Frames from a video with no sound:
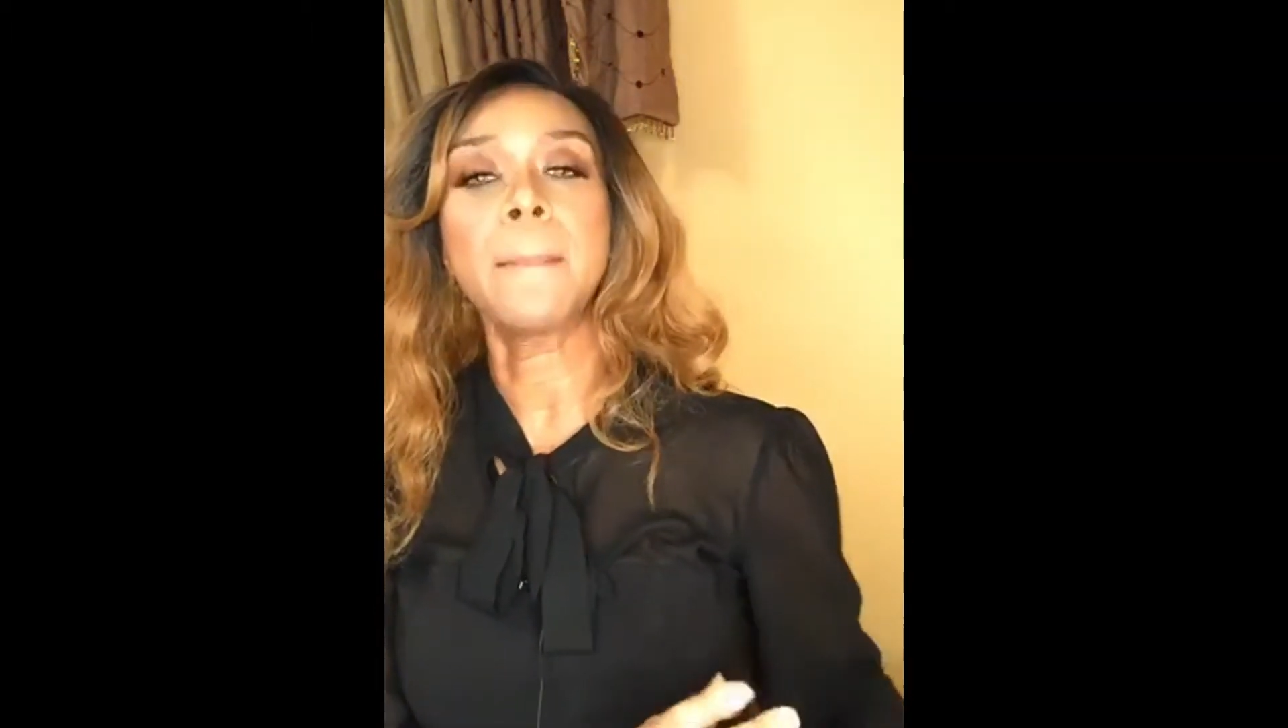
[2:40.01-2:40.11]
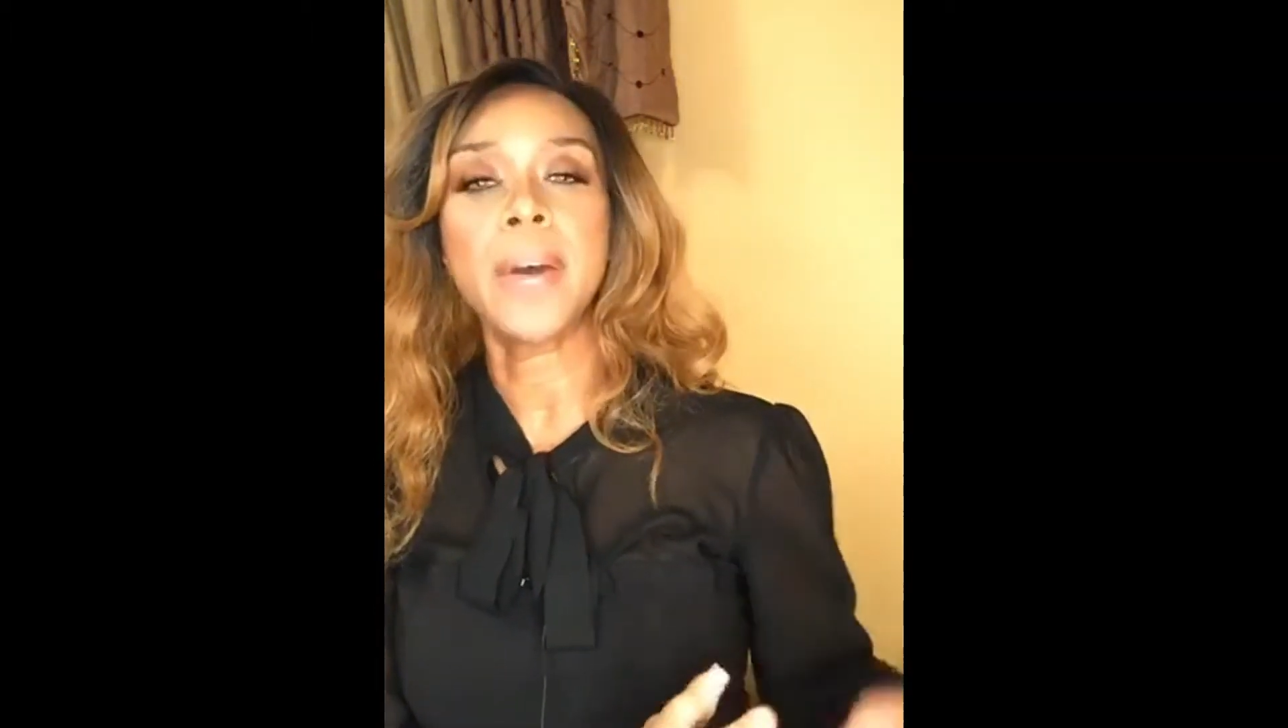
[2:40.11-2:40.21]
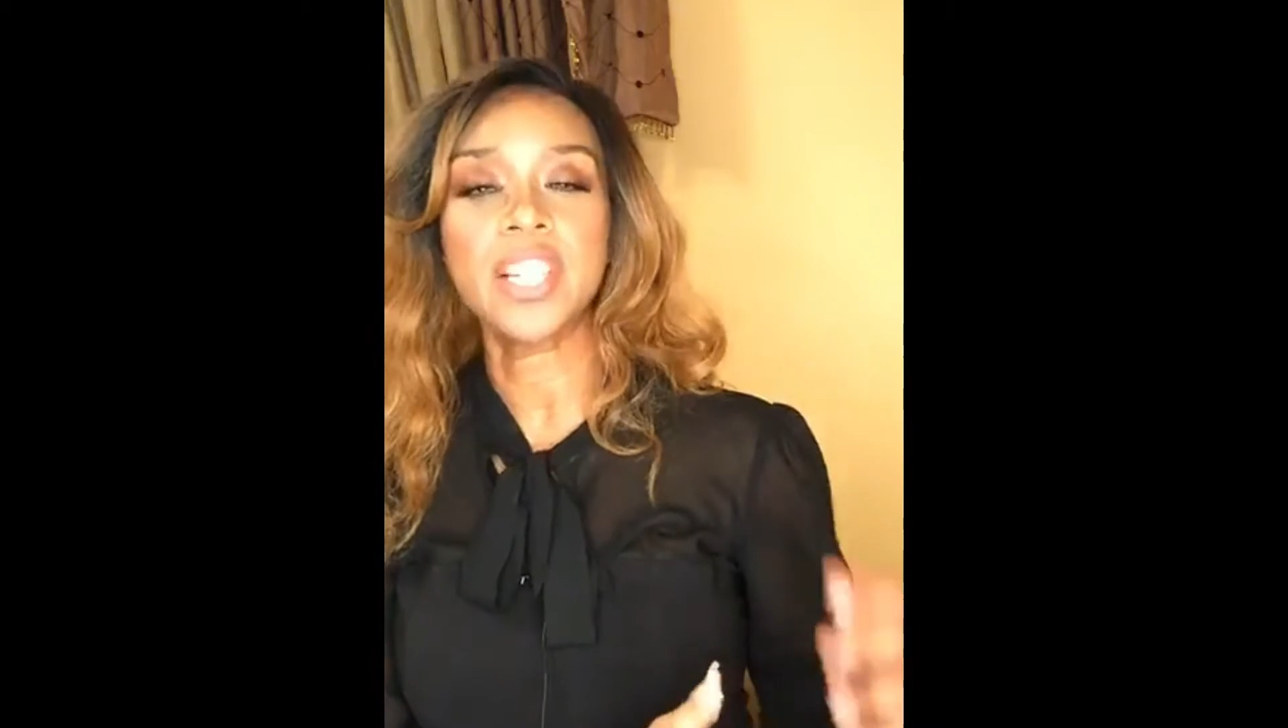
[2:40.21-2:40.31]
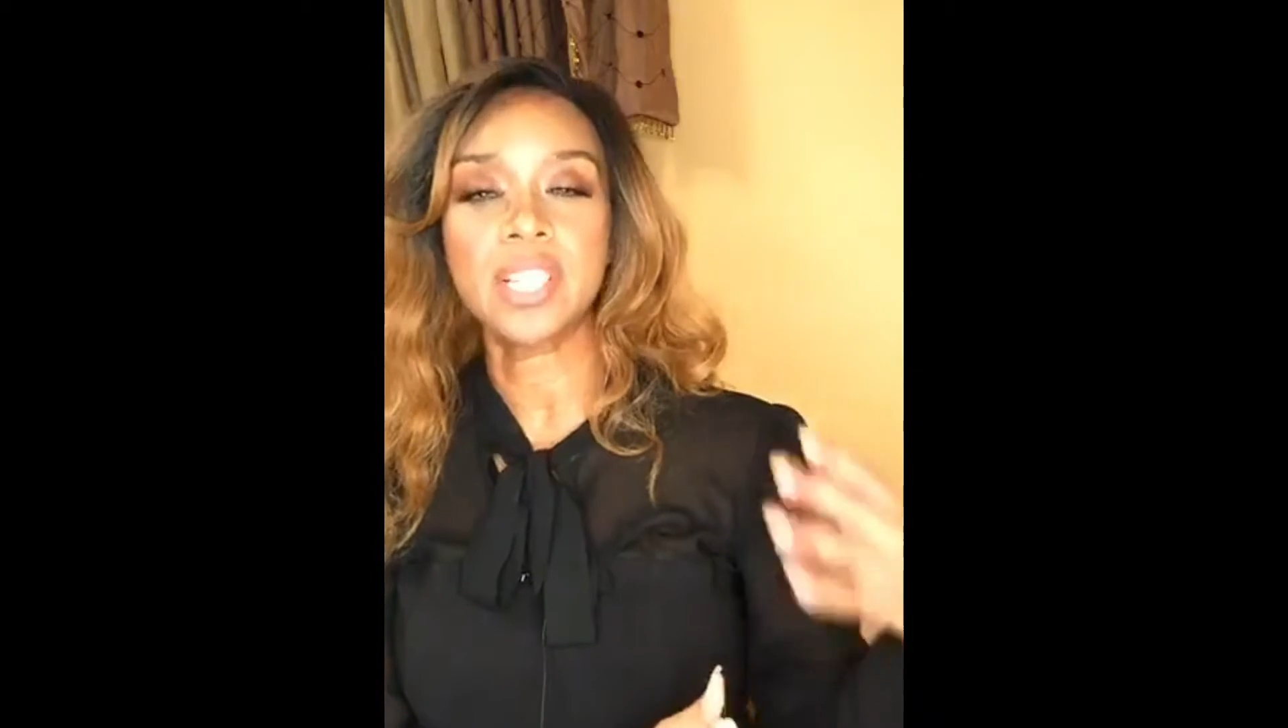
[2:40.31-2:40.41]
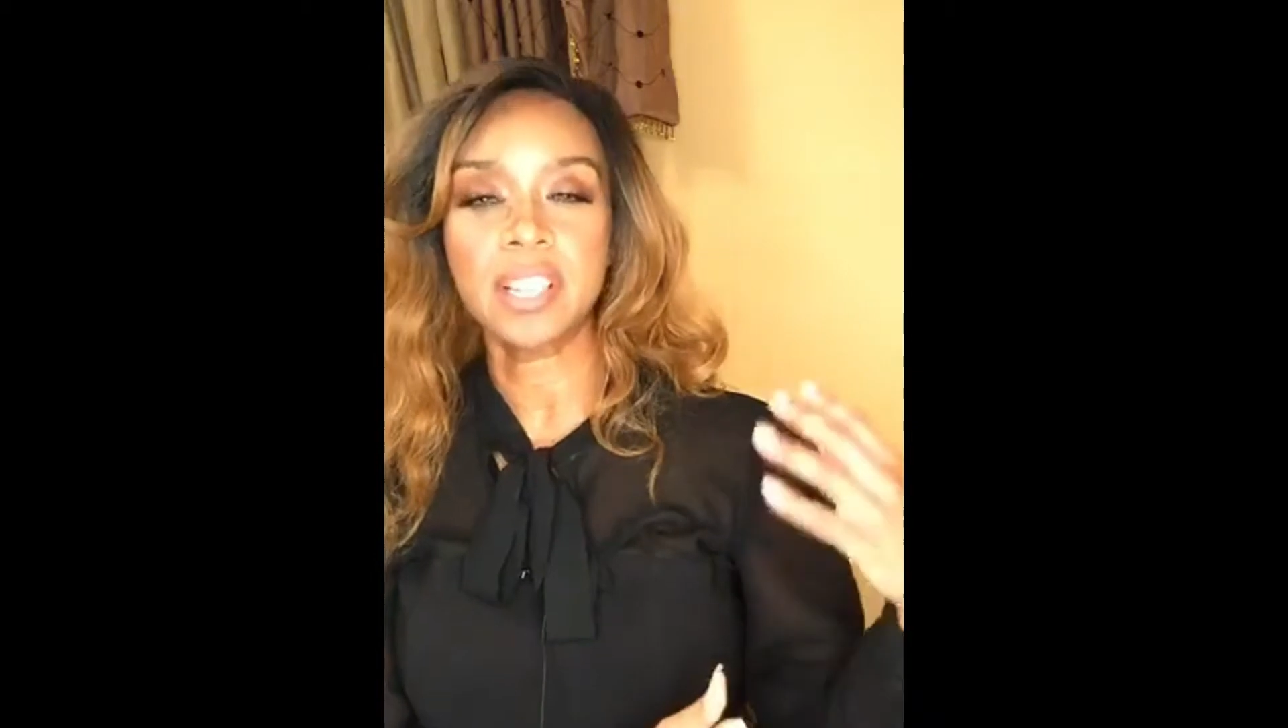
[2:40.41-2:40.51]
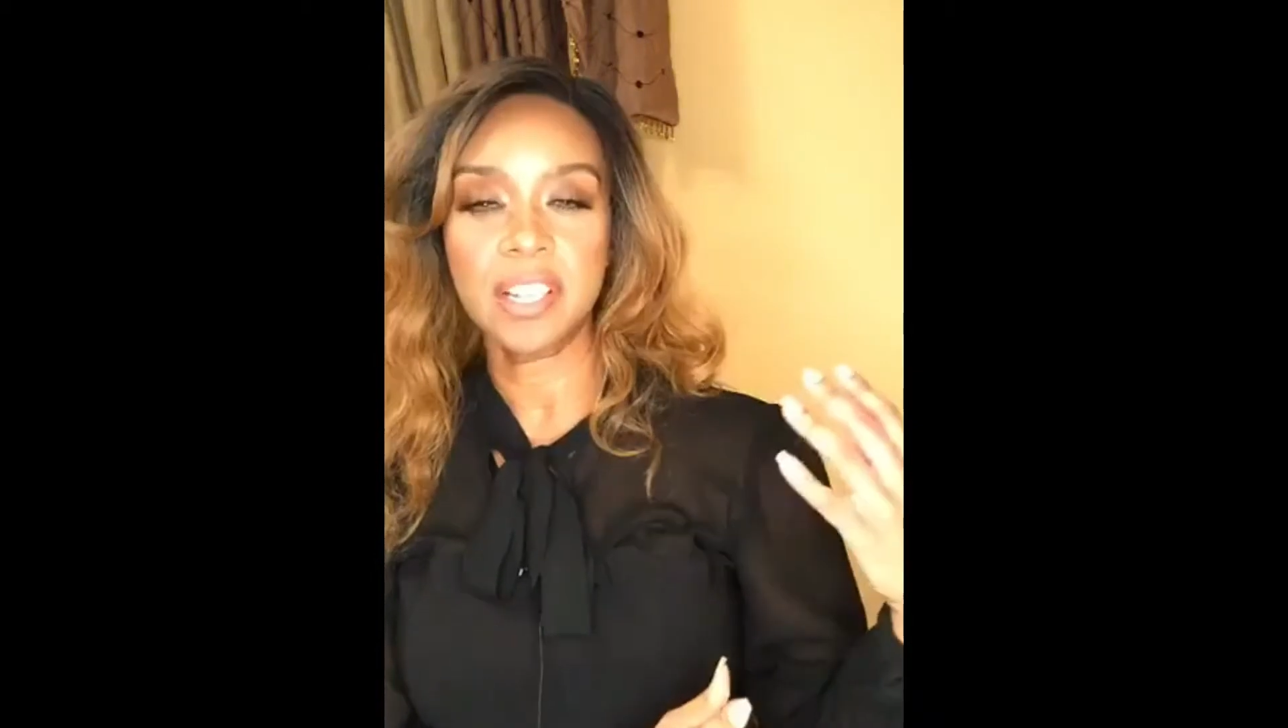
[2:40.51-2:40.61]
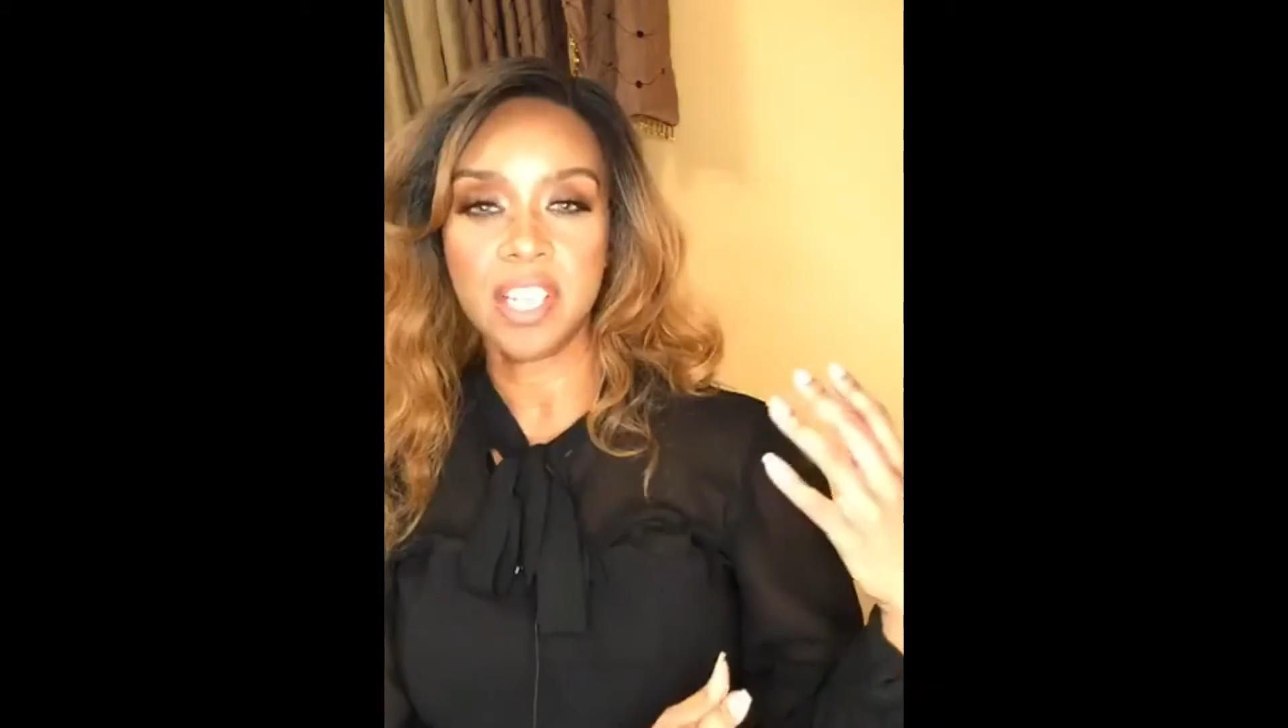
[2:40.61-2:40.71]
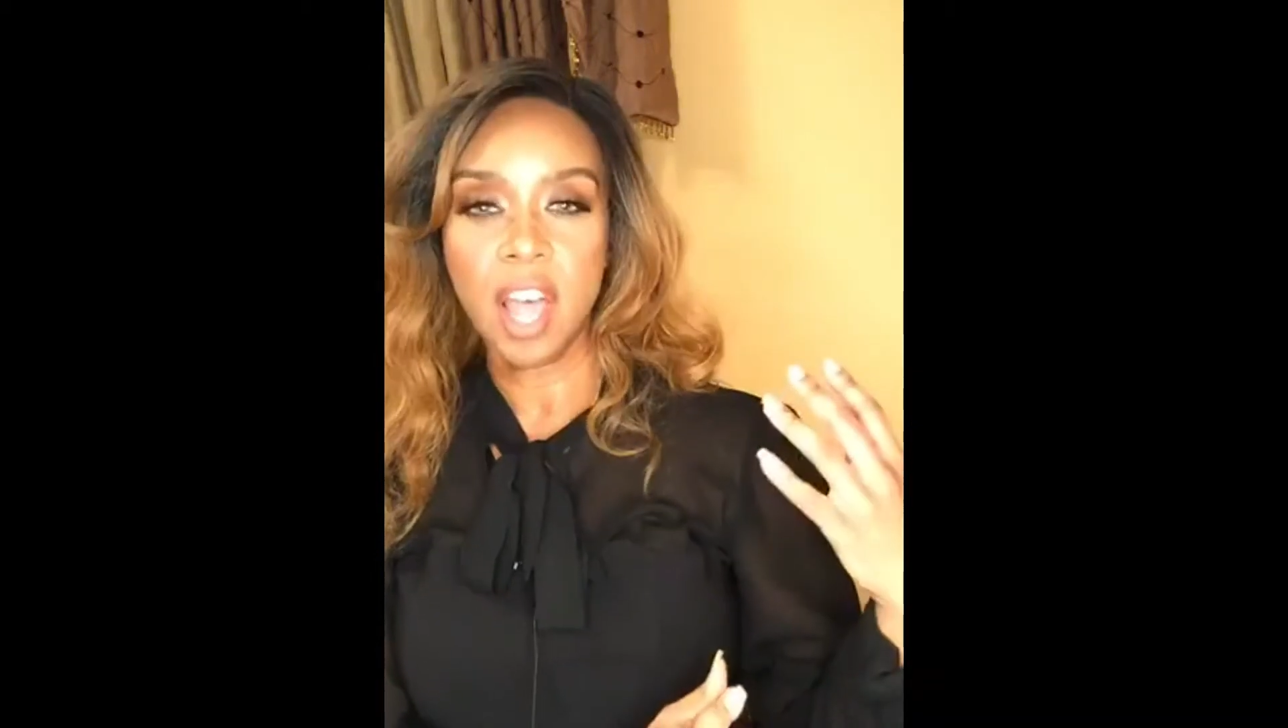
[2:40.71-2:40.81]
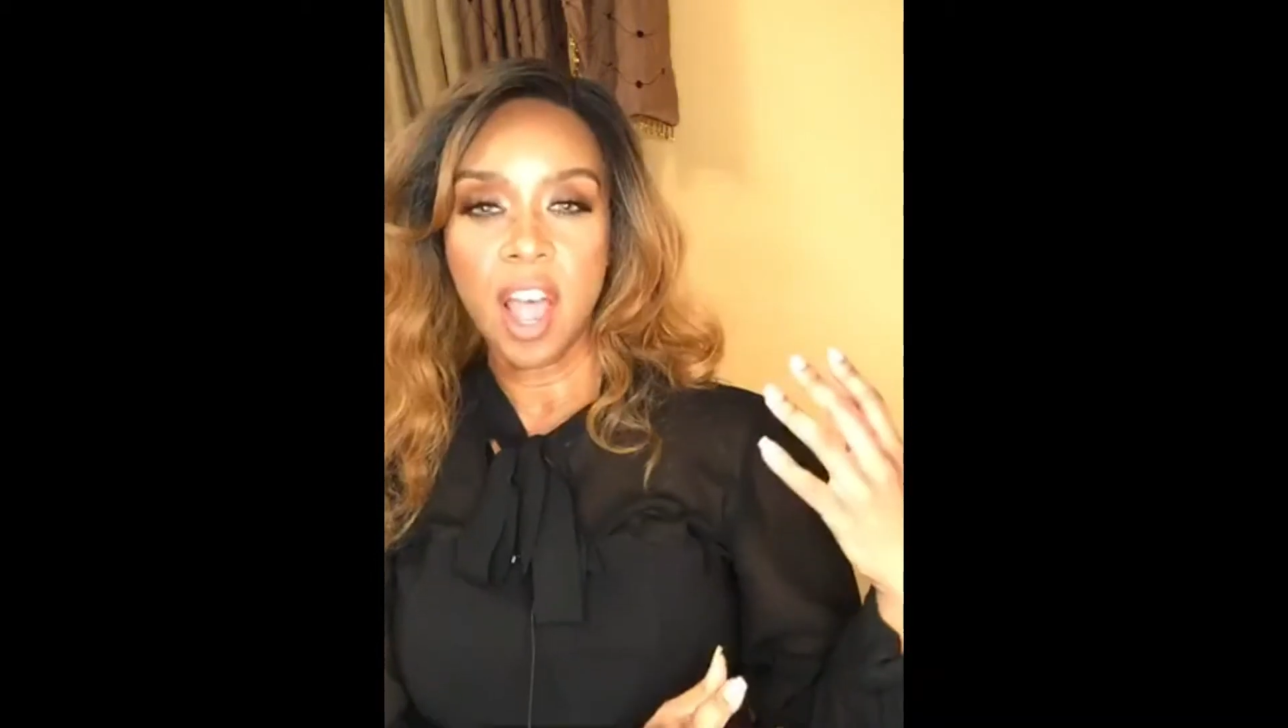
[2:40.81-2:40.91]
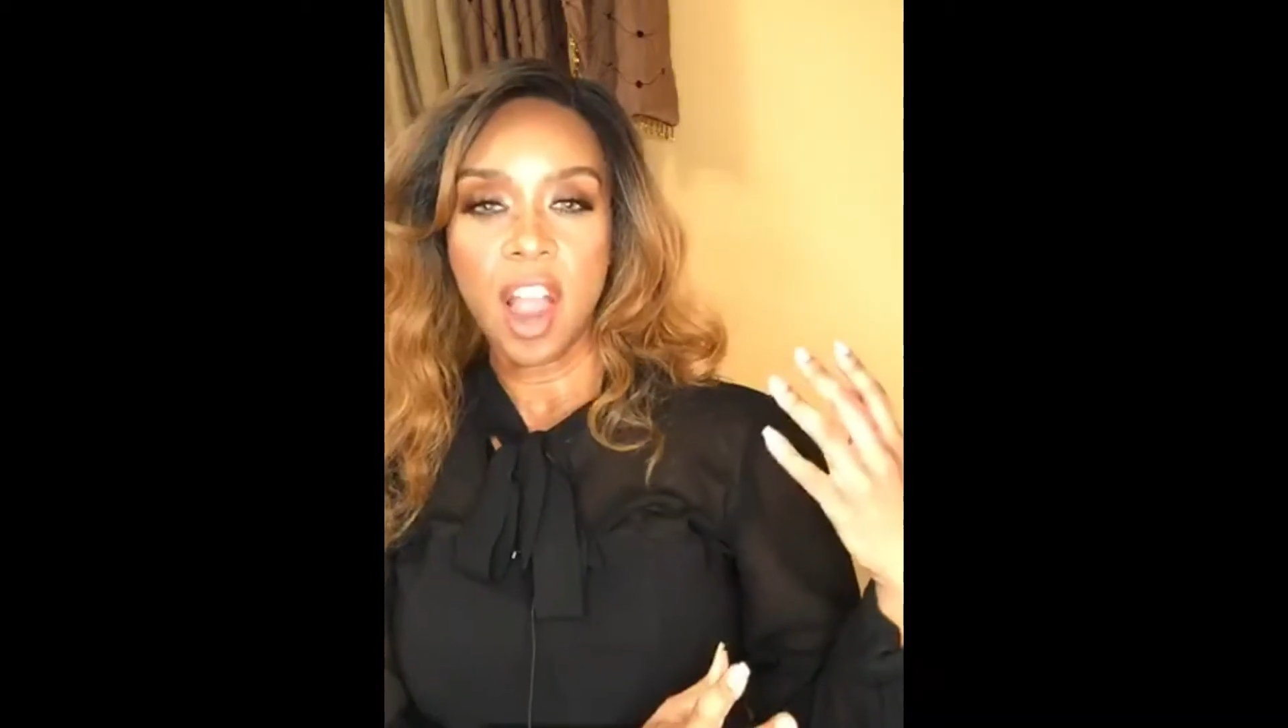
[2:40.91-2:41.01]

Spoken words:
much does